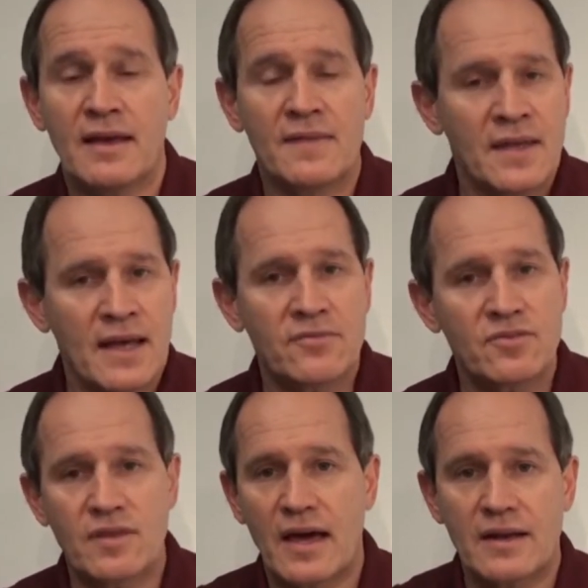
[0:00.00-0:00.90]
And then
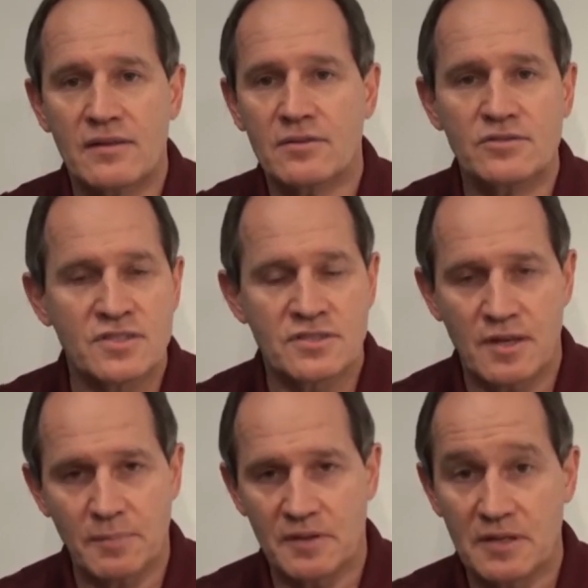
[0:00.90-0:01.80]
after that, it
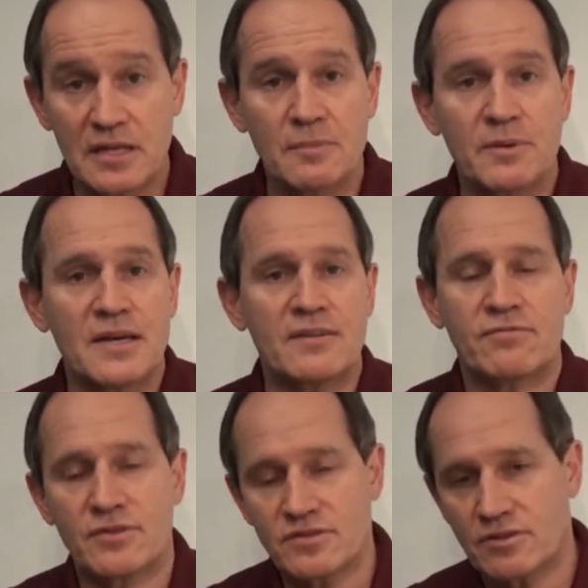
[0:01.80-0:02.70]
loosens up a little bit,
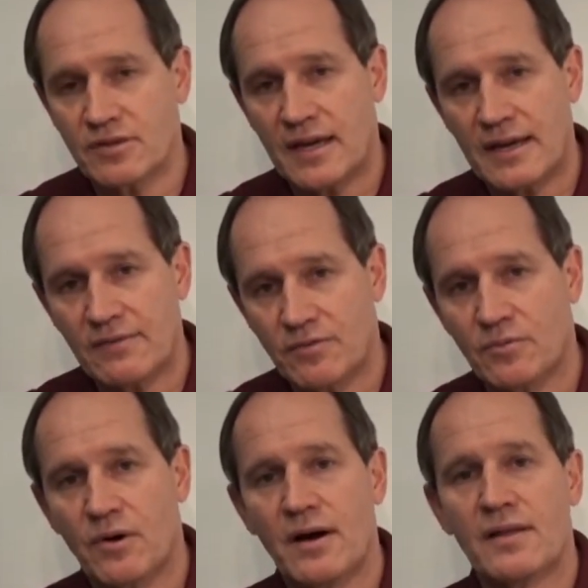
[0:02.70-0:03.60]
feels okay
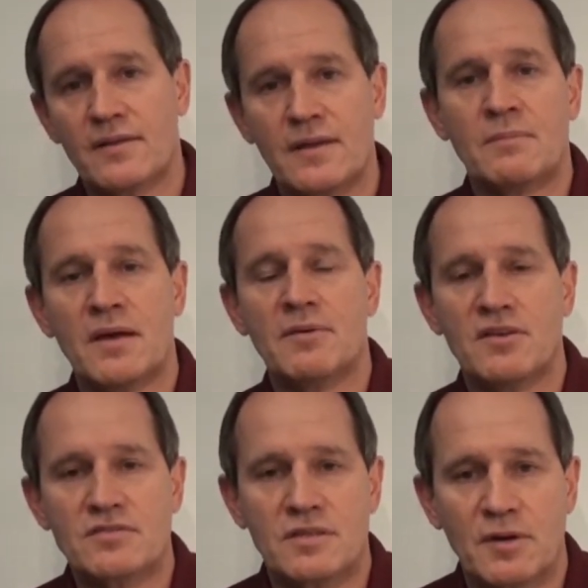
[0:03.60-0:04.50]
for a while, and then maybe
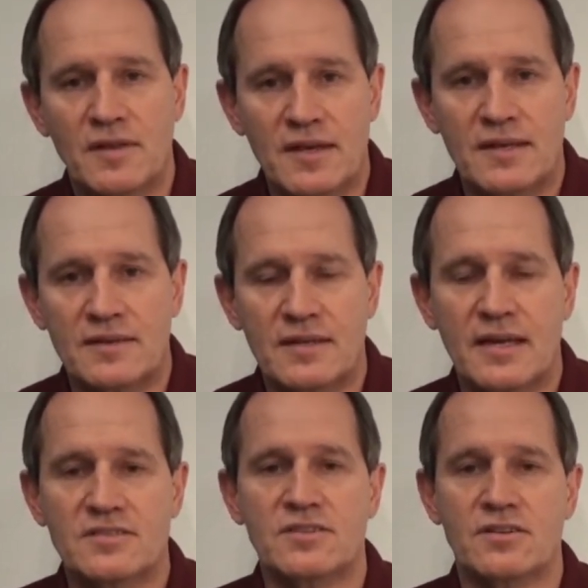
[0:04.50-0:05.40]
usually by the end of the
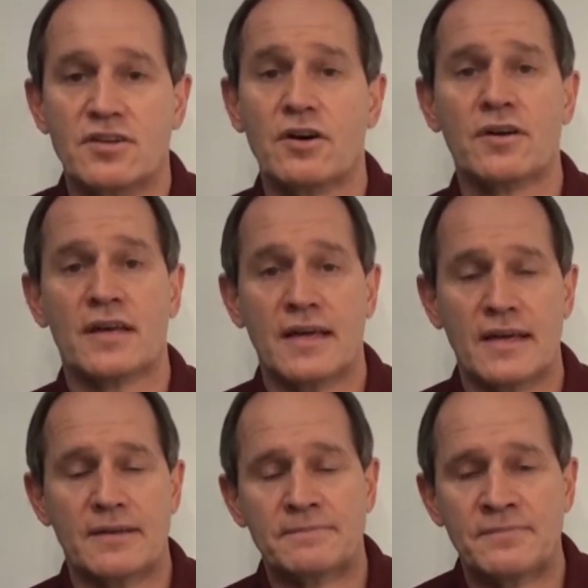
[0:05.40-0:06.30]
day, it starts hurting
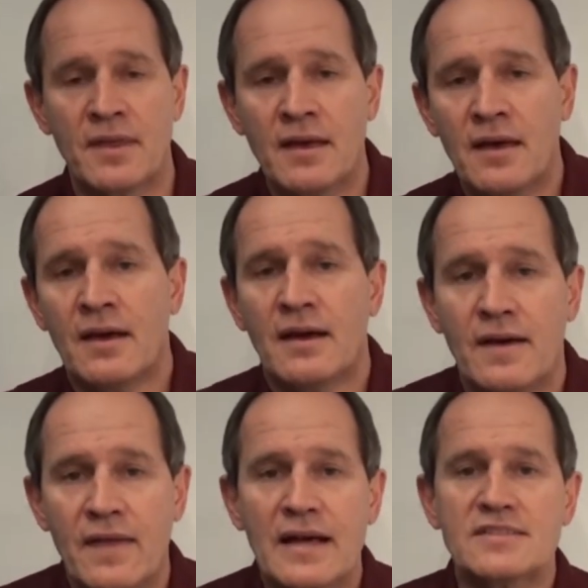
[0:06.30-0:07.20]
again.
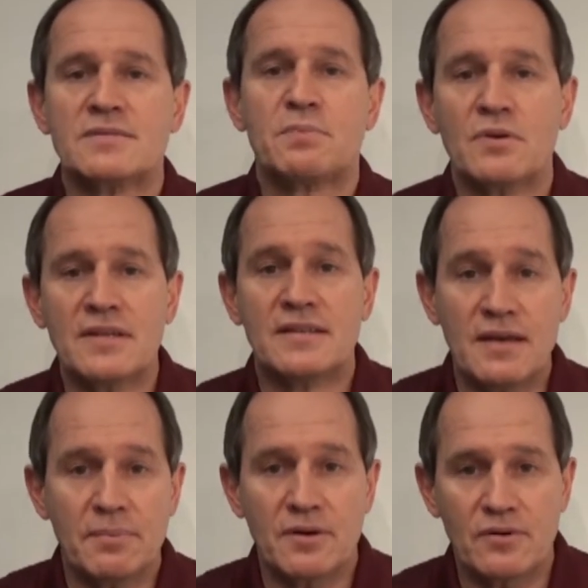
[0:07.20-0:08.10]
And that's pretty
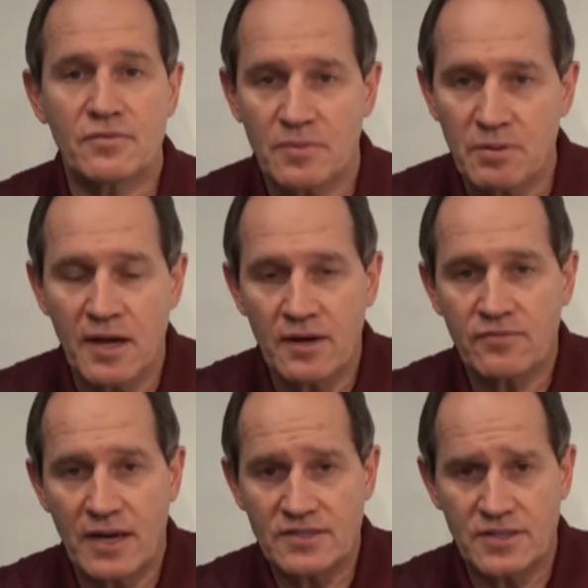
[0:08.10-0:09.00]
typical for
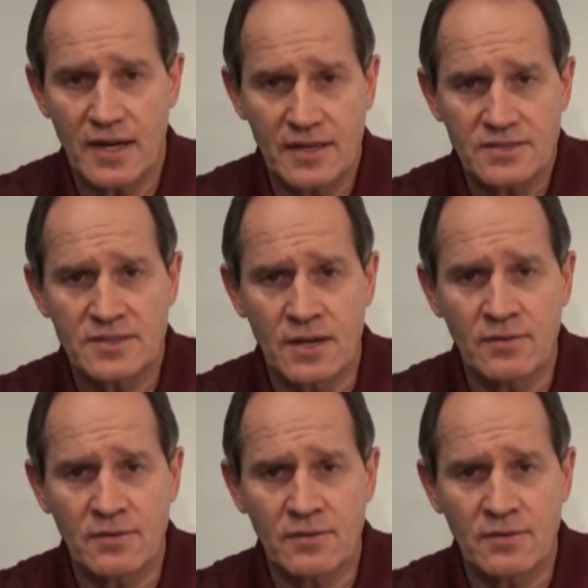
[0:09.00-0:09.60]
plantar fasciitis.